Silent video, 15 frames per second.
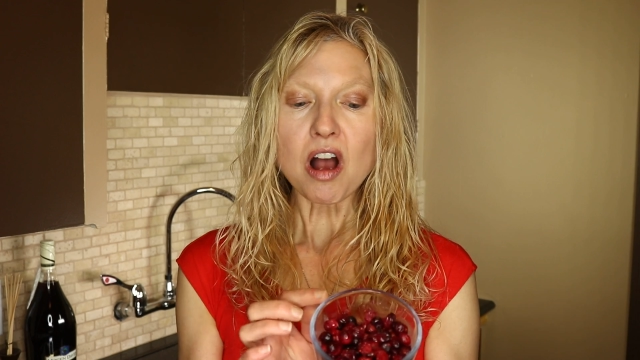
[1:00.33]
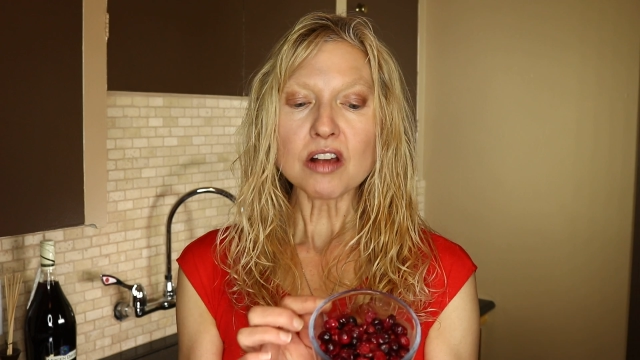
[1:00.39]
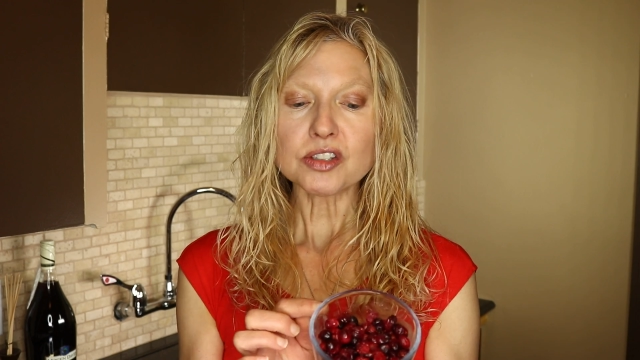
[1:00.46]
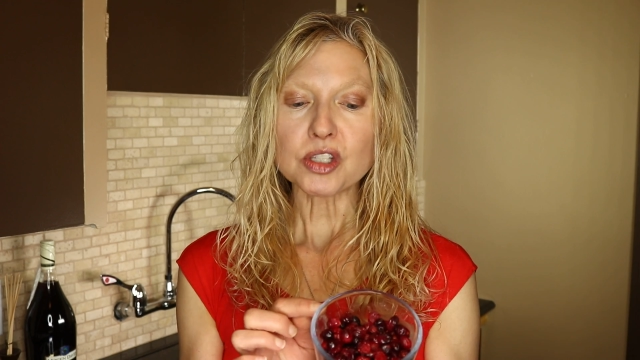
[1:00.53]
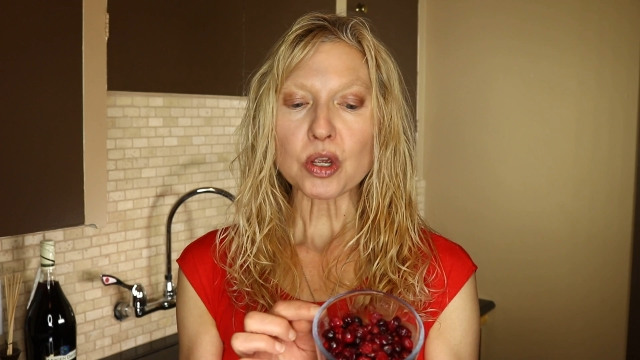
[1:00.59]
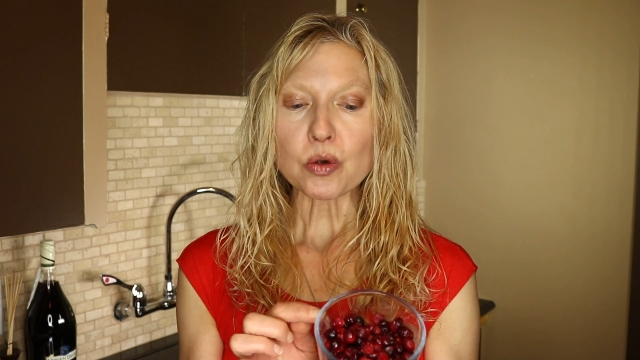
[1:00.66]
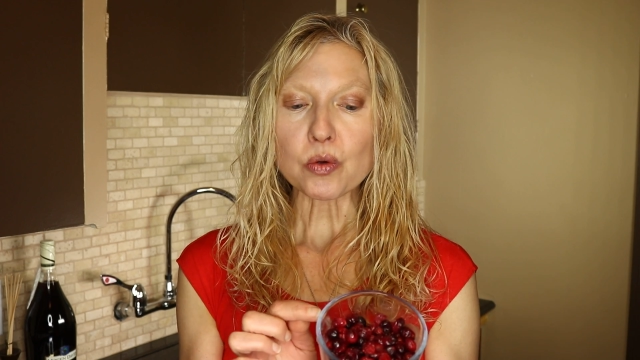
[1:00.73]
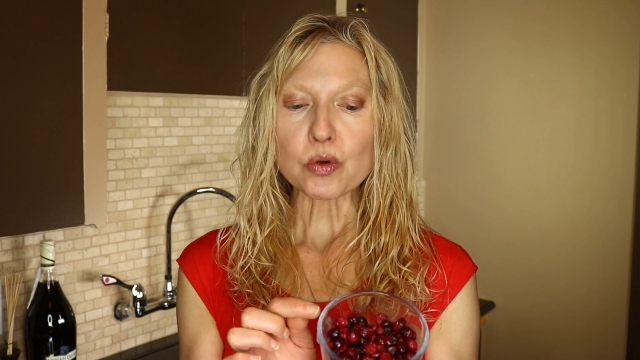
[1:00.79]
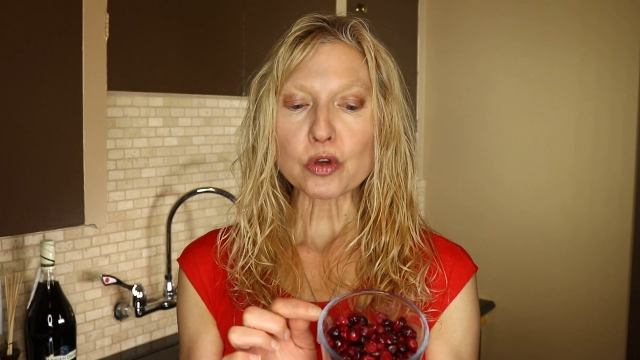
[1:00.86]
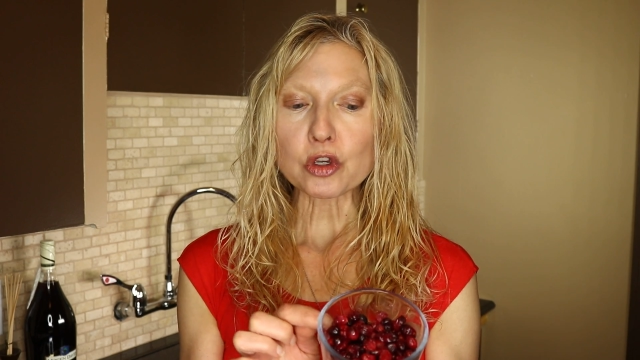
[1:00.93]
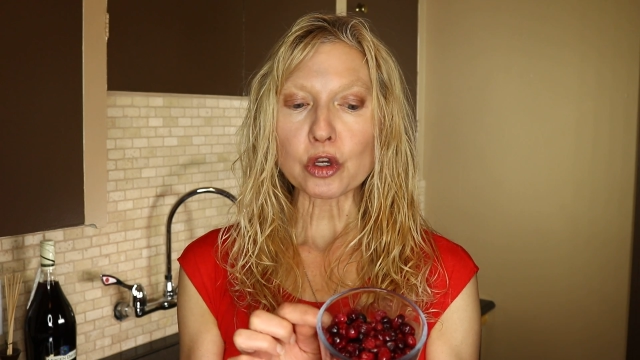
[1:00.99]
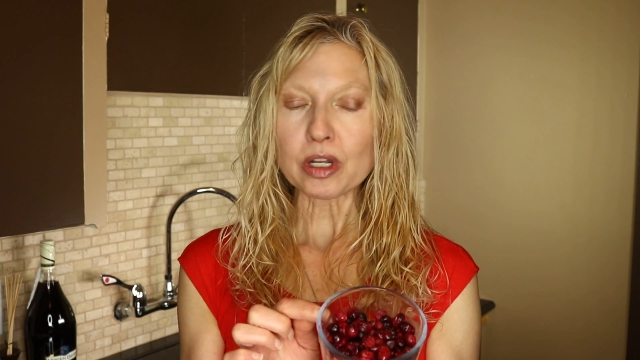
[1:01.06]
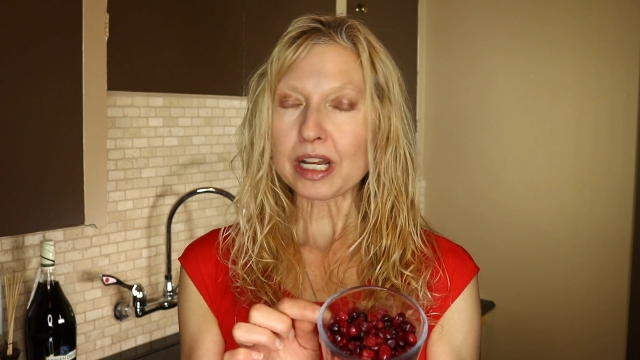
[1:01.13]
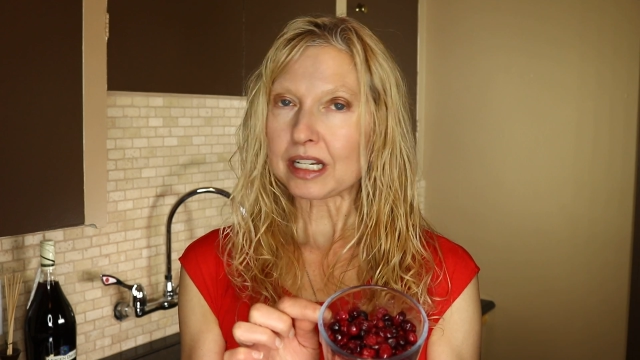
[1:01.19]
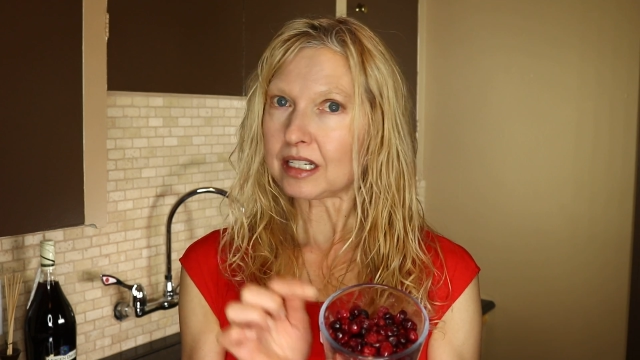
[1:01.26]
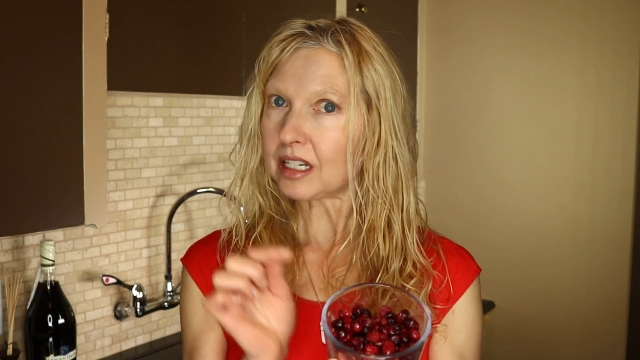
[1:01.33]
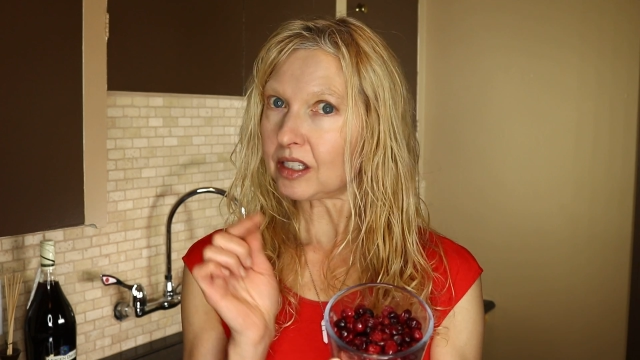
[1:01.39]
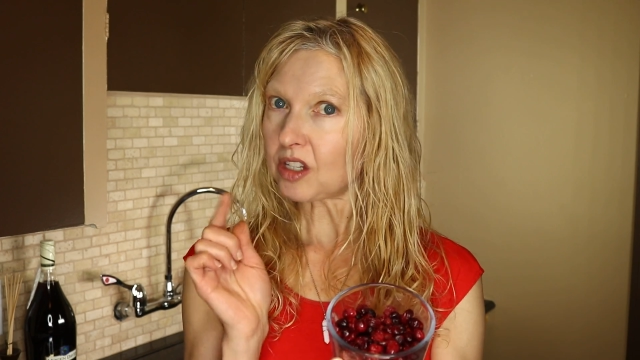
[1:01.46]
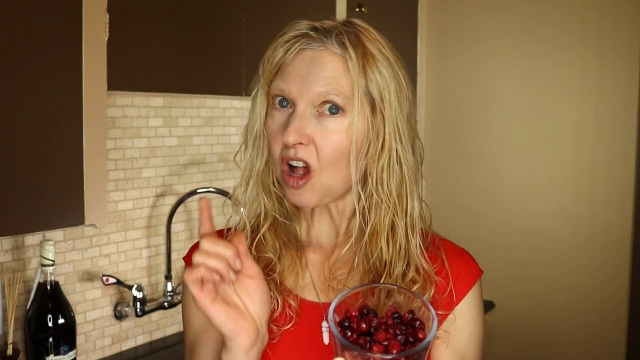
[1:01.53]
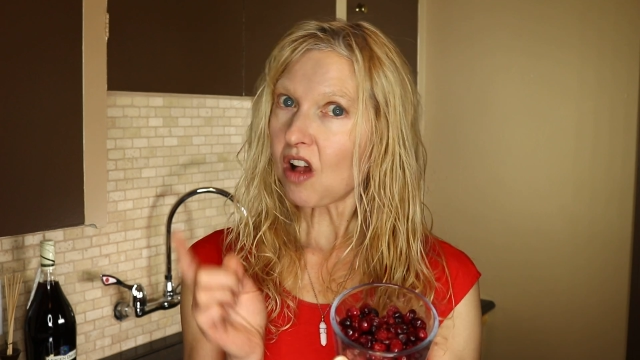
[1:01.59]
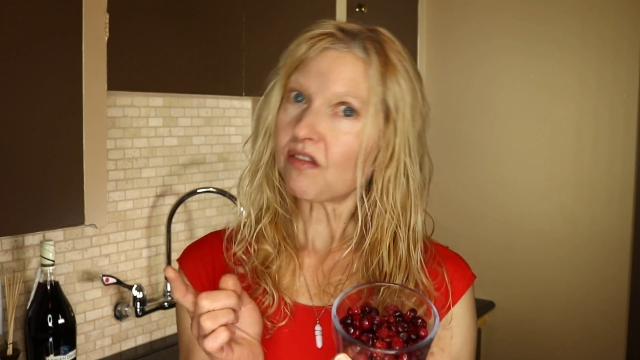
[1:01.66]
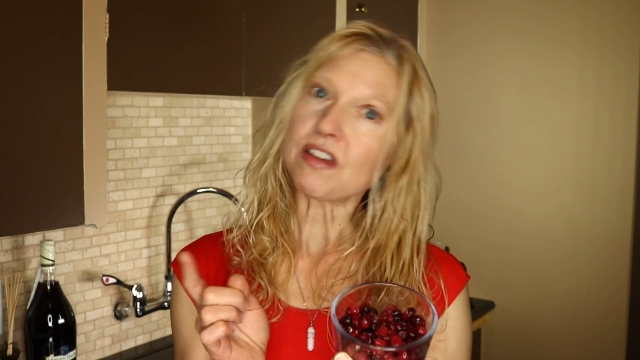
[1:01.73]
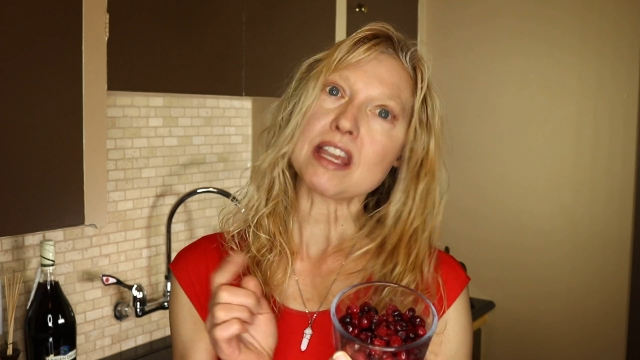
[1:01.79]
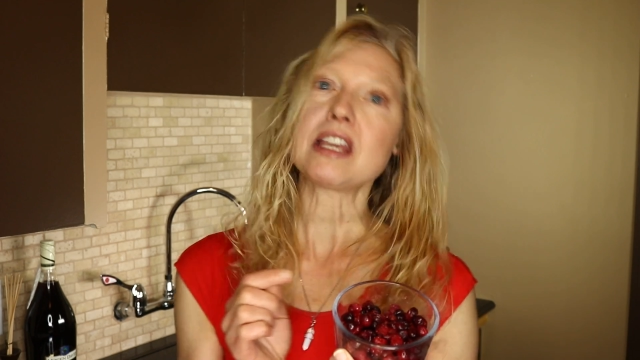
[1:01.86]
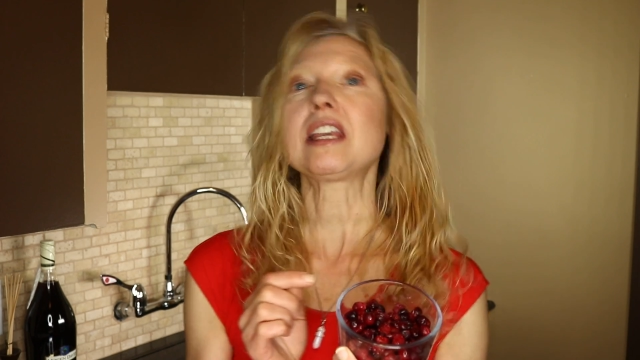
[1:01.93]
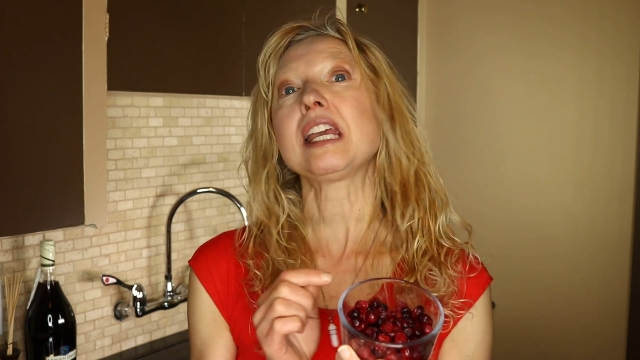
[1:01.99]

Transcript: also good at dissolving